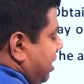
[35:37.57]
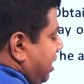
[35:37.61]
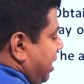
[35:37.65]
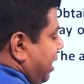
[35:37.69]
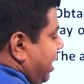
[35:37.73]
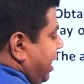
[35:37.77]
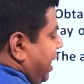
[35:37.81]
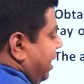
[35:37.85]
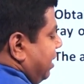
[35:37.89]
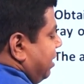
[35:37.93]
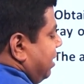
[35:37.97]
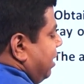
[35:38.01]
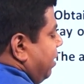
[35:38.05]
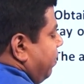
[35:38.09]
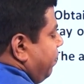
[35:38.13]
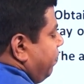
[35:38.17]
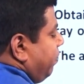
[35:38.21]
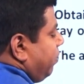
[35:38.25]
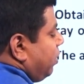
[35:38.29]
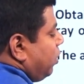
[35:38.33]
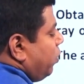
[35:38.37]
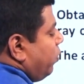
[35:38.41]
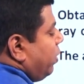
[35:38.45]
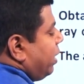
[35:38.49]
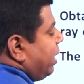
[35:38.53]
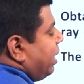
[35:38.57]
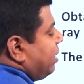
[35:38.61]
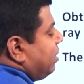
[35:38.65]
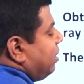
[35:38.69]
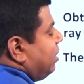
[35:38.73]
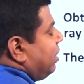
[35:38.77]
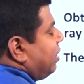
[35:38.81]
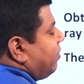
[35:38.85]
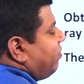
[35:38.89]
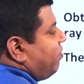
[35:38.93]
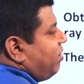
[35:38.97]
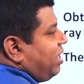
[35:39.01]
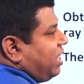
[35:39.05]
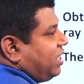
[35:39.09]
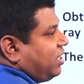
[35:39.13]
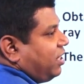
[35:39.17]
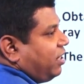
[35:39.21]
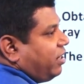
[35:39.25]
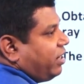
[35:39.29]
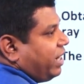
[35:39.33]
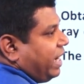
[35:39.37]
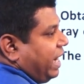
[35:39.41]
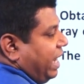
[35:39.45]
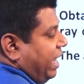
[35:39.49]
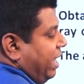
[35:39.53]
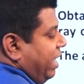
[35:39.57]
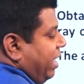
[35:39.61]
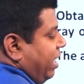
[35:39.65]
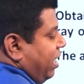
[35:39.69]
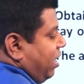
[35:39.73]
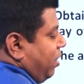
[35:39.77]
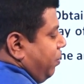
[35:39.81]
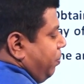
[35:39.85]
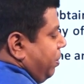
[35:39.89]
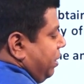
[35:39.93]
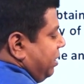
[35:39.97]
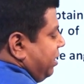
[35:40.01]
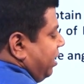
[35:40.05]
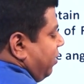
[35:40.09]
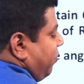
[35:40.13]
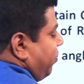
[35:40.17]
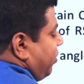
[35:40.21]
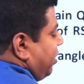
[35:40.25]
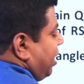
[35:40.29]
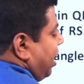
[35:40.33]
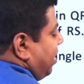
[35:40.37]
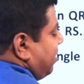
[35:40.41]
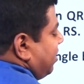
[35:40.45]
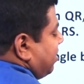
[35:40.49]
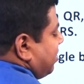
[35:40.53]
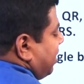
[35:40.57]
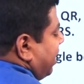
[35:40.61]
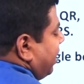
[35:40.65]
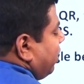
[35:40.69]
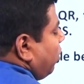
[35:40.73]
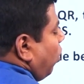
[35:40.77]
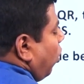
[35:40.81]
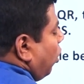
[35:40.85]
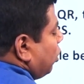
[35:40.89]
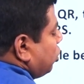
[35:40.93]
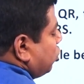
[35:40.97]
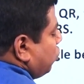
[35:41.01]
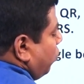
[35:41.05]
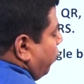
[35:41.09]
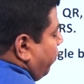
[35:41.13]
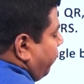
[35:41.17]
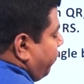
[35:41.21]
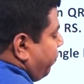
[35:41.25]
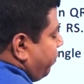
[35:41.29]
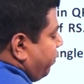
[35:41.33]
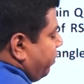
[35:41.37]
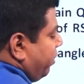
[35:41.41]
connect them, you will get the reflected ray. Repeat that for the other side also.